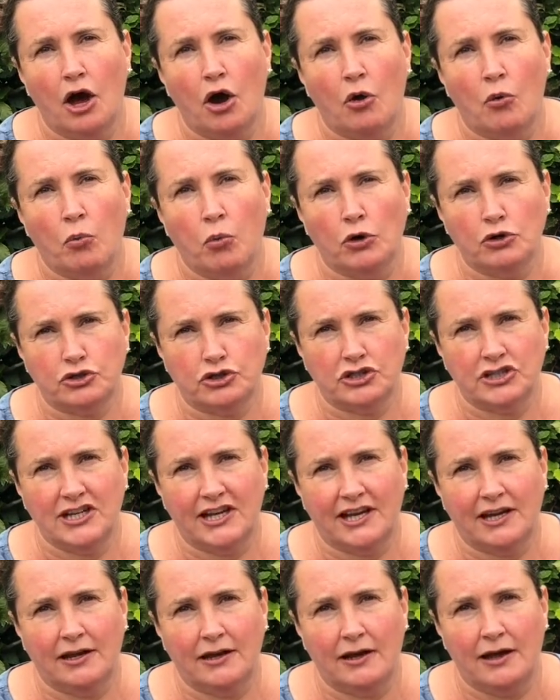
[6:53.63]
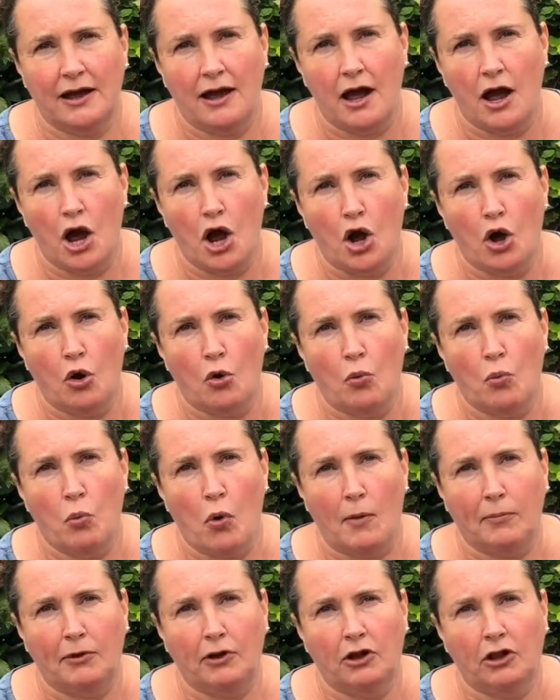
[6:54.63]
watching,
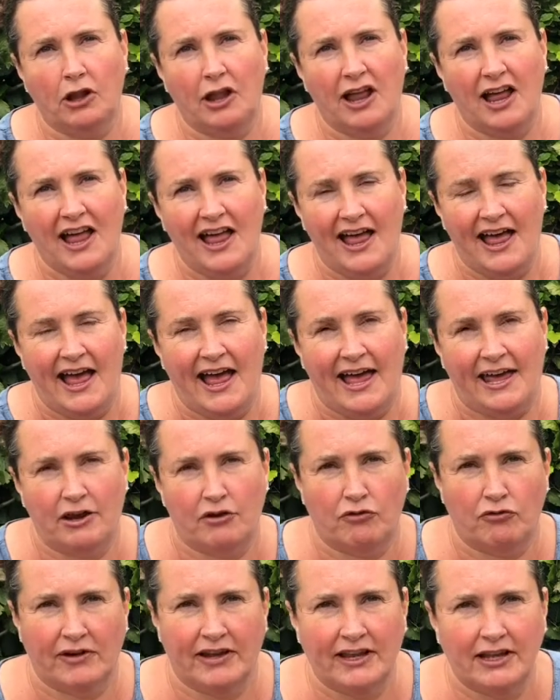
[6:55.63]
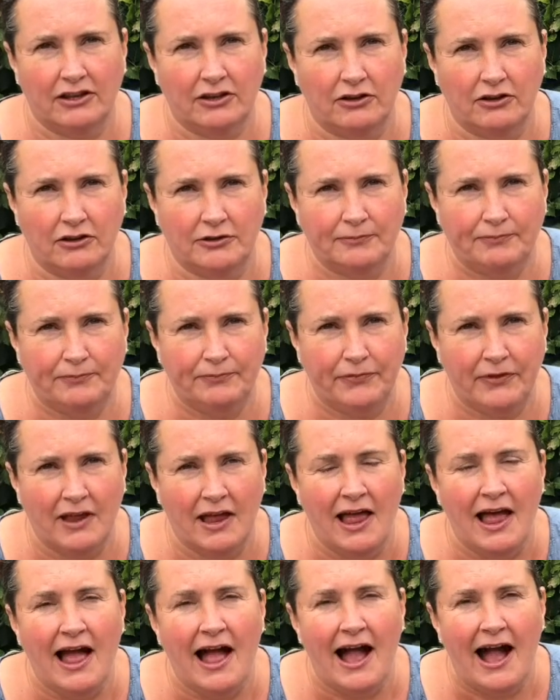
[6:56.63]
wobble and wrinkle,
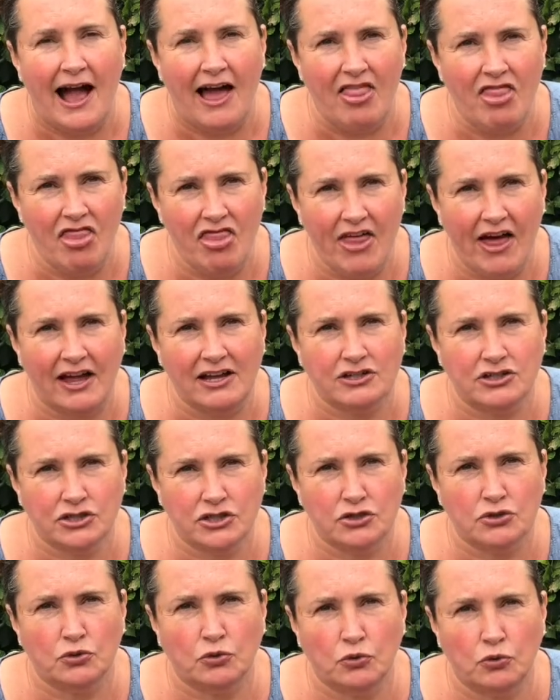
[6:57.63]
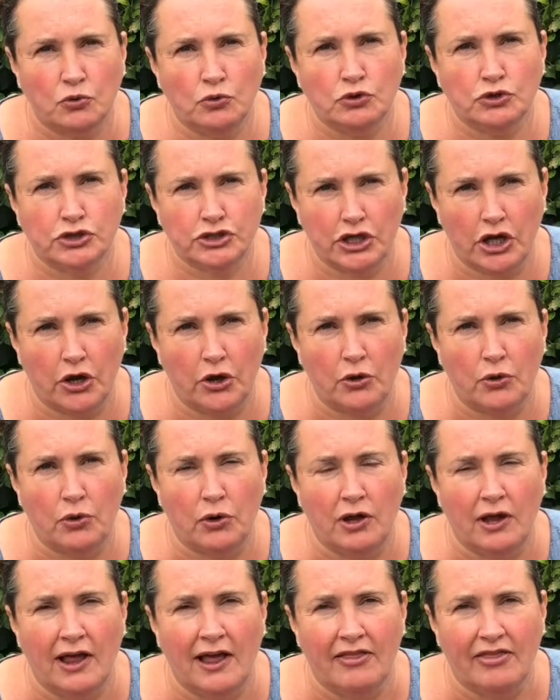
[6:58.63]
and that should all show
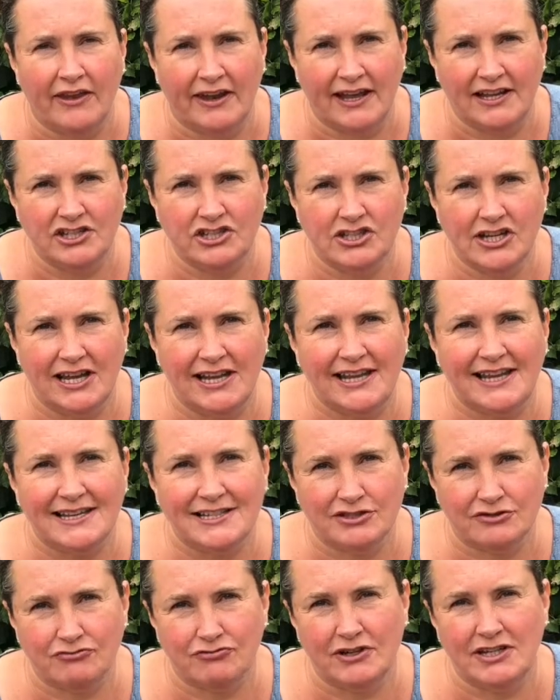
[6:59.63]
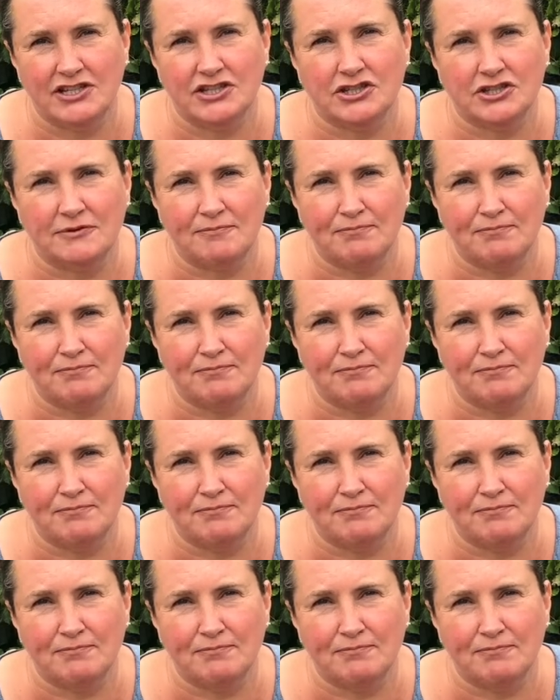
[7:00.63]
that our jelly has reached the